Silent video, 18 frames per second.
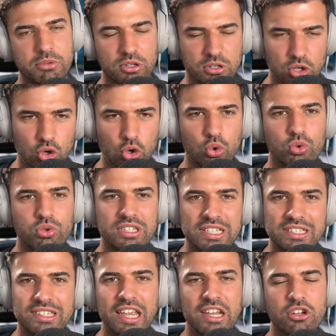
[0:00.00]
called
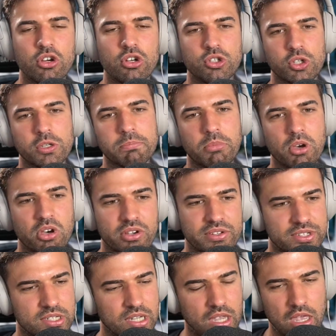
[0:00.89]
Nintendo
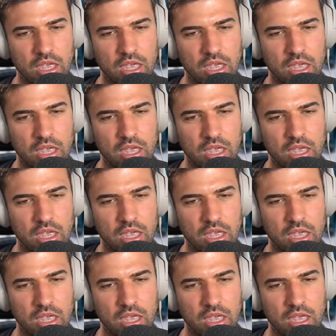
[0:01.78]
Jukebox,